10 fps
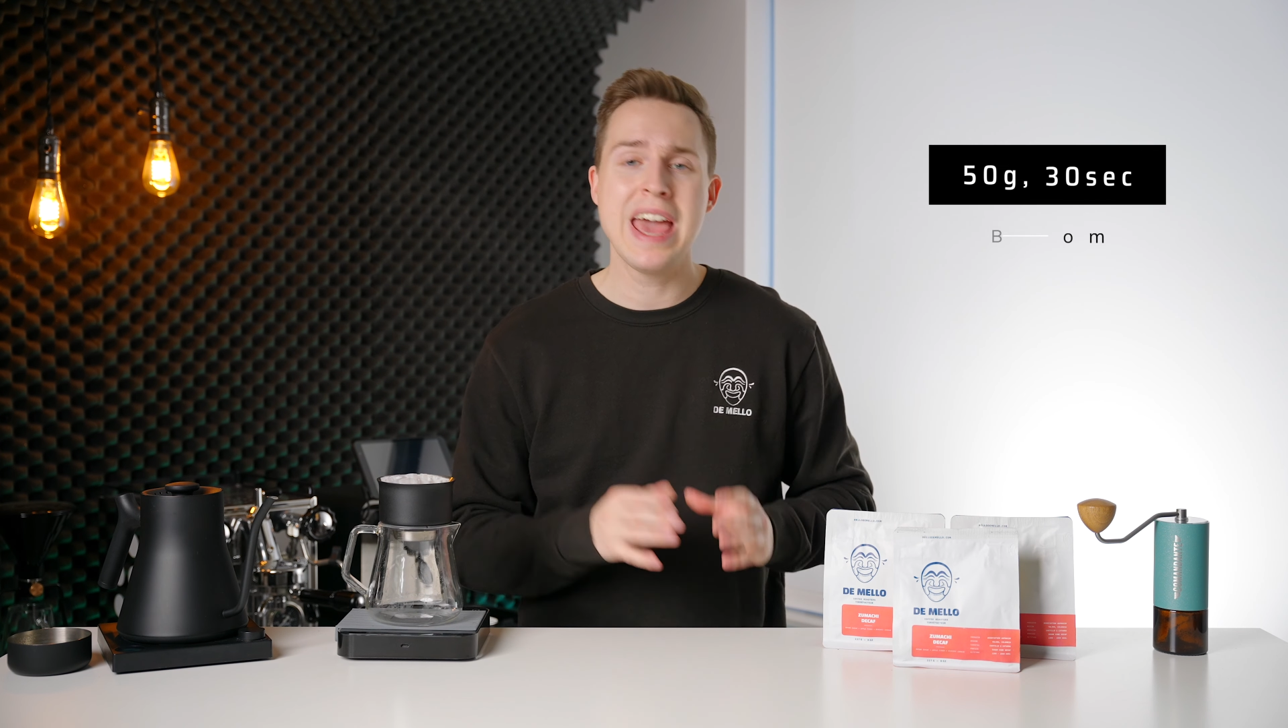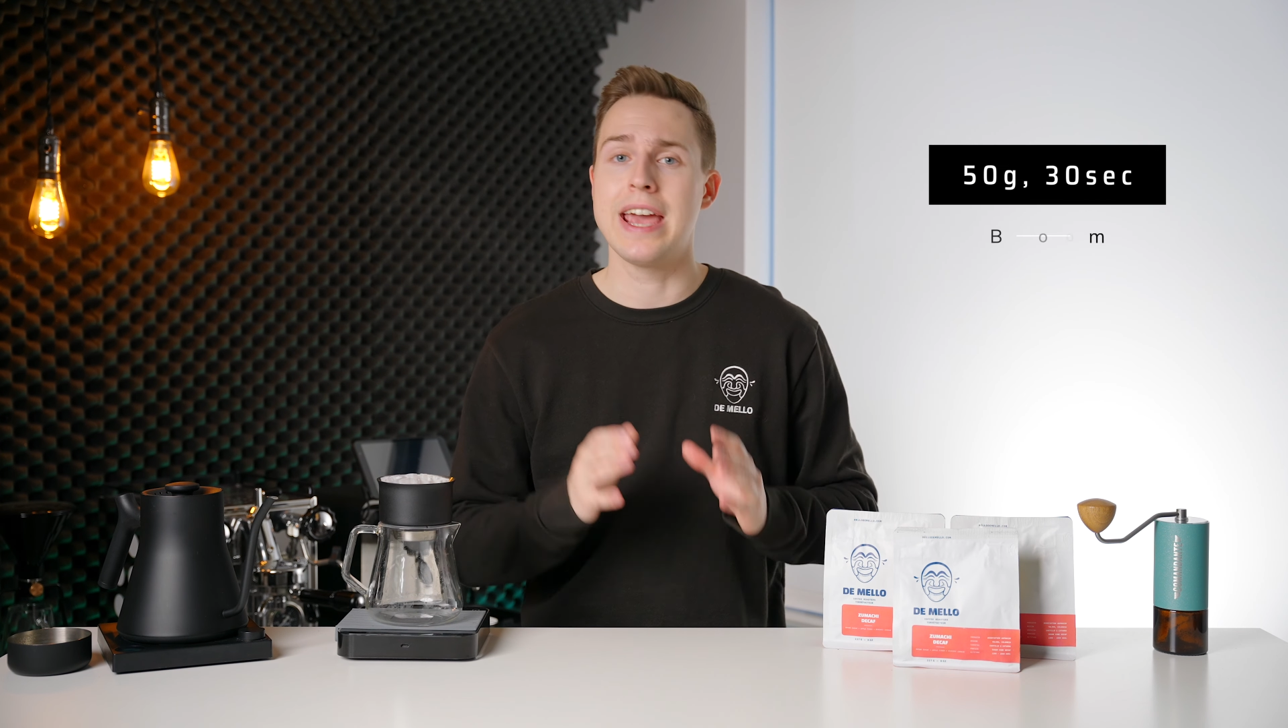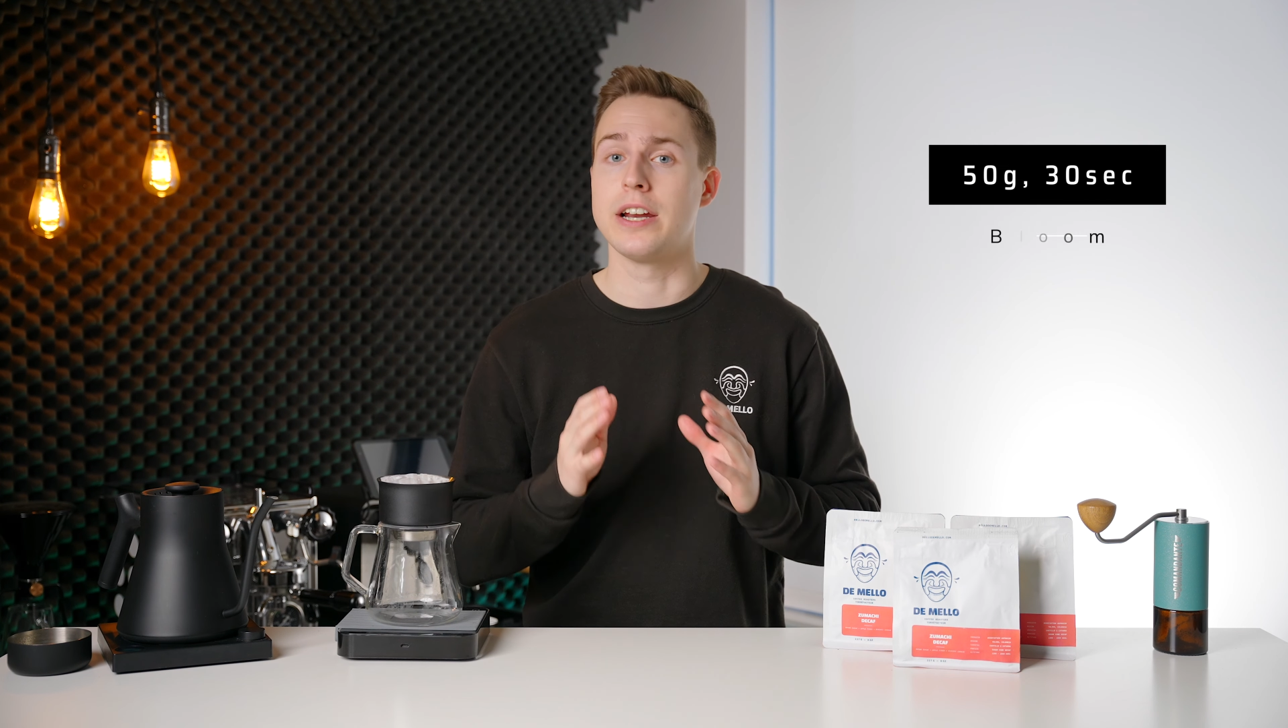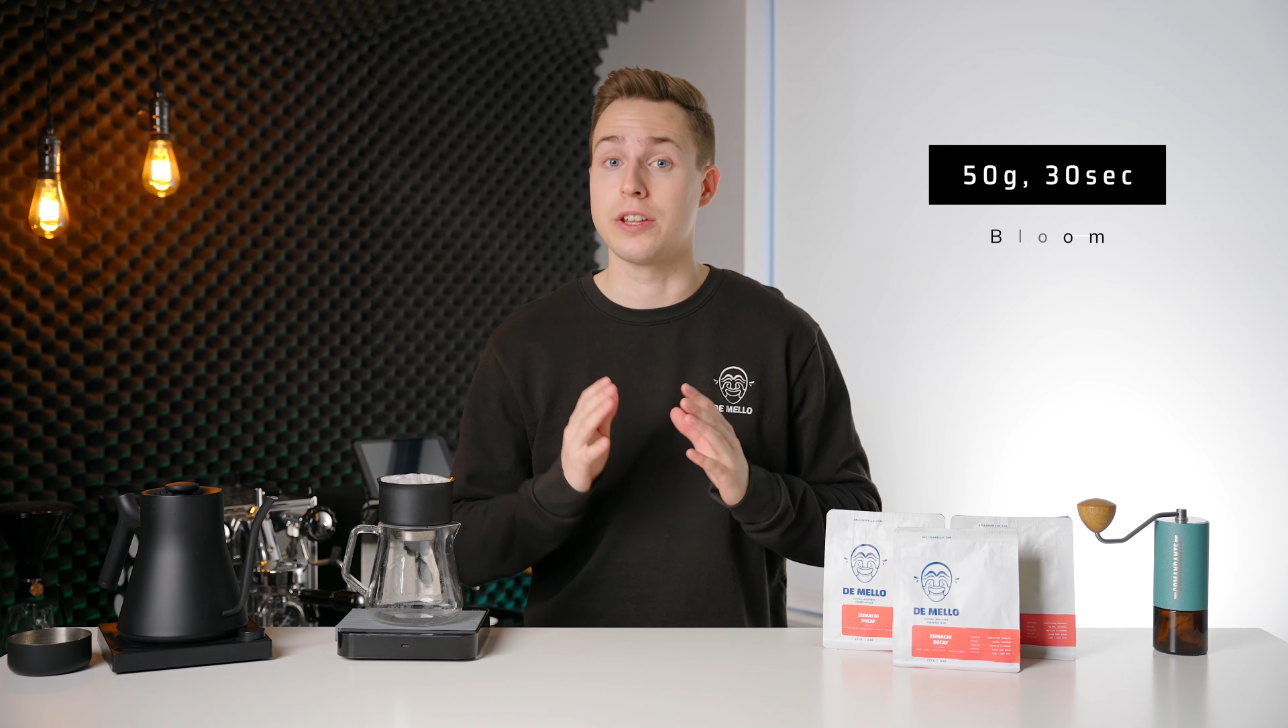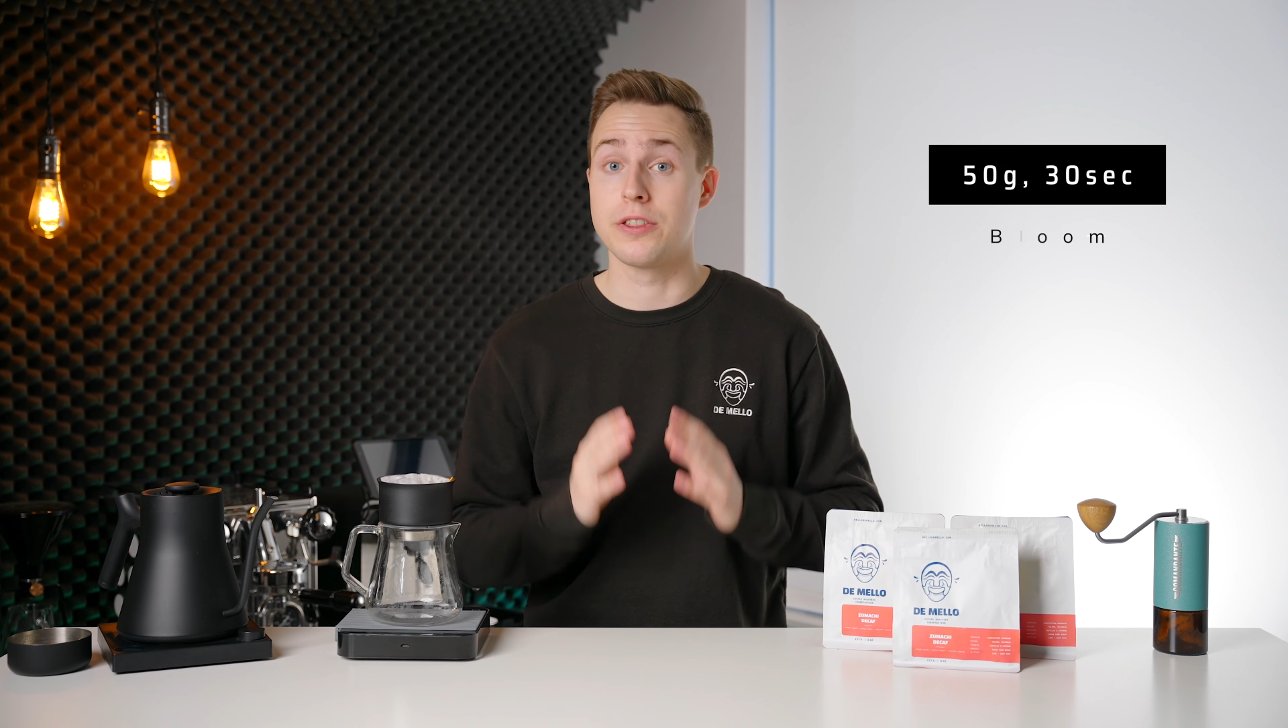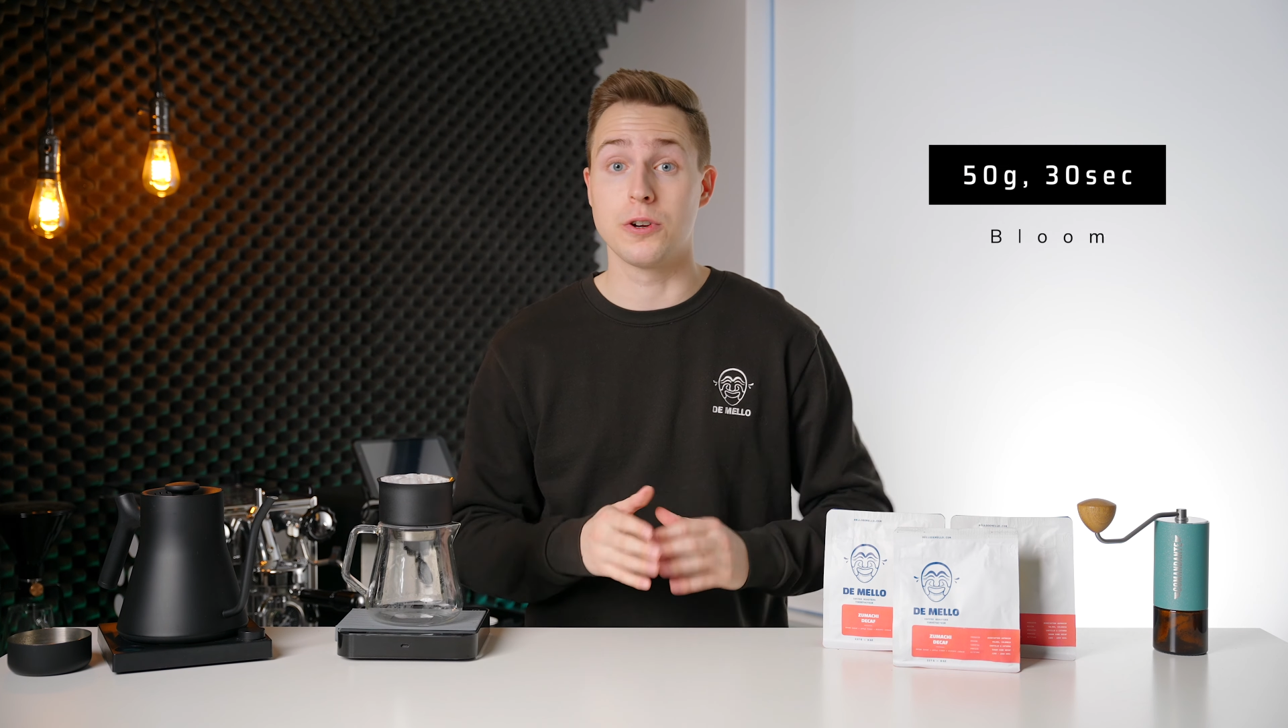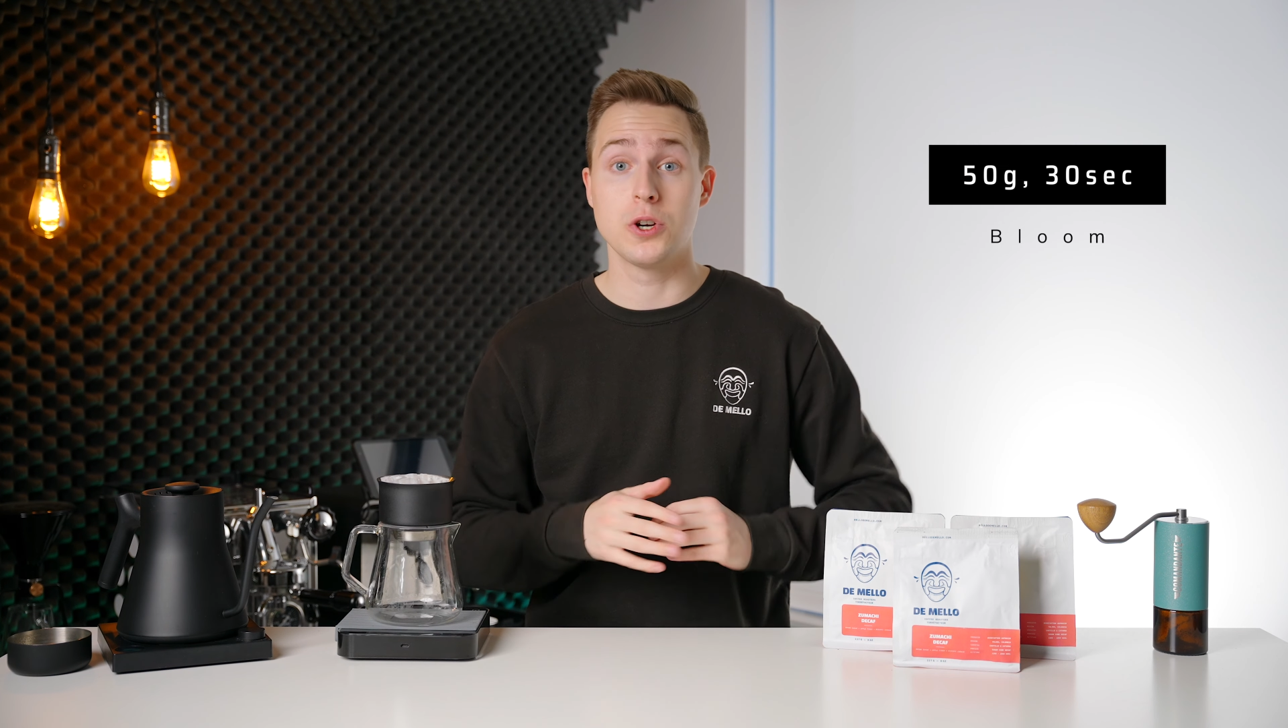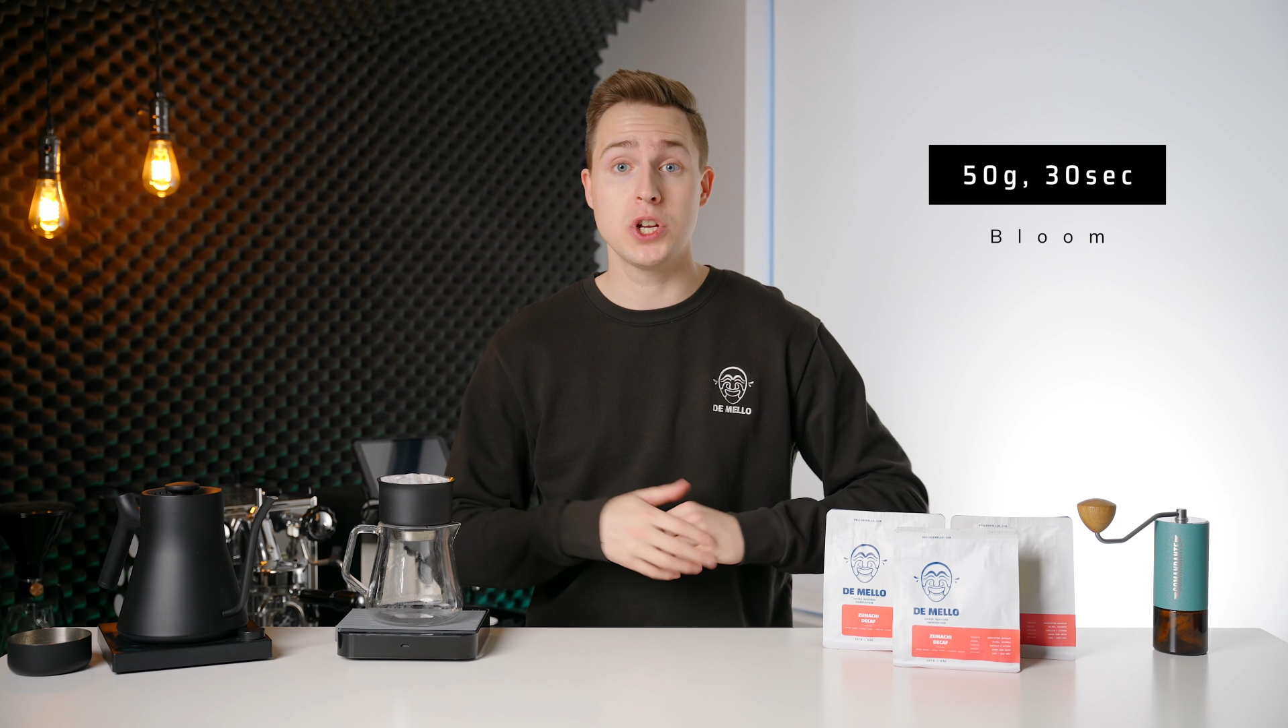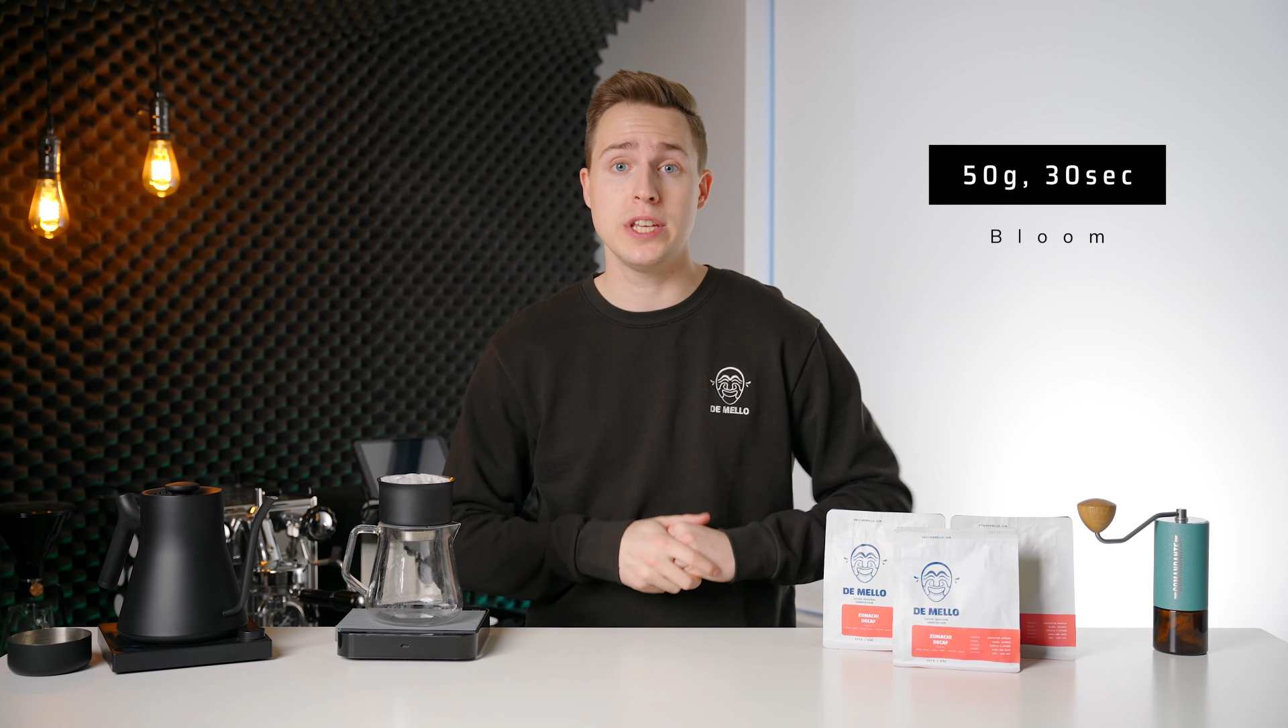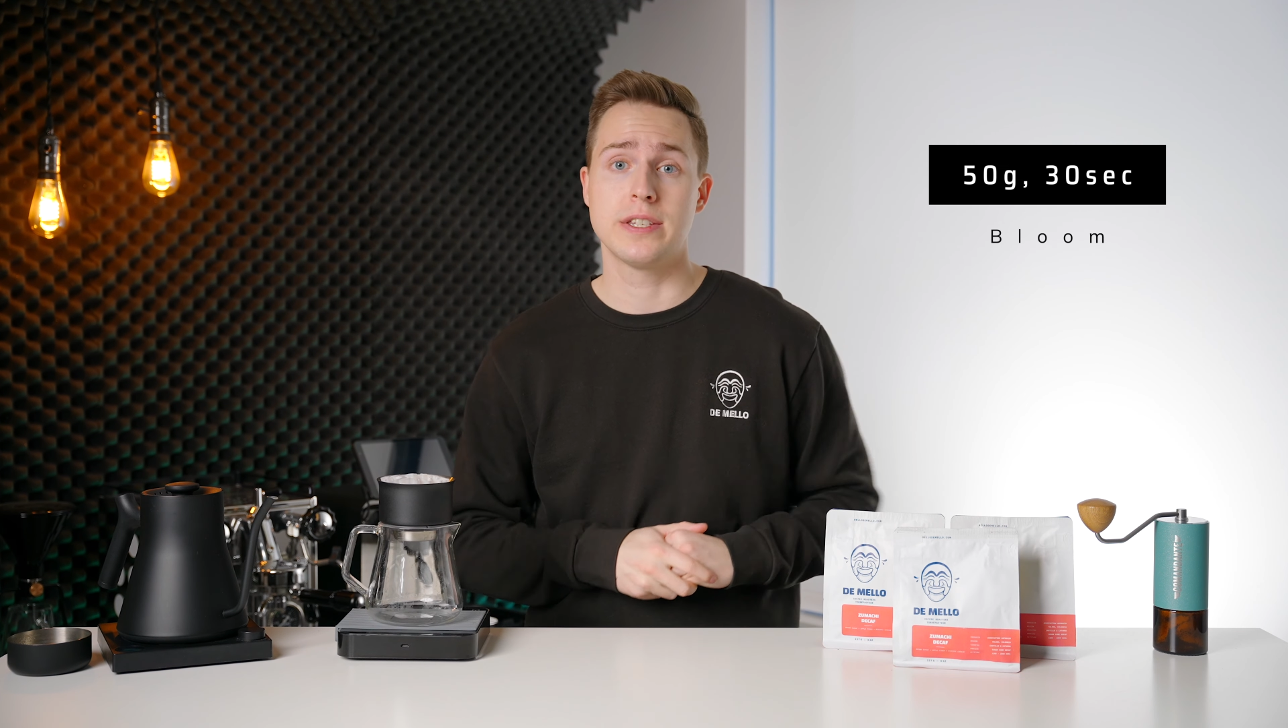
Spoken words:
and 30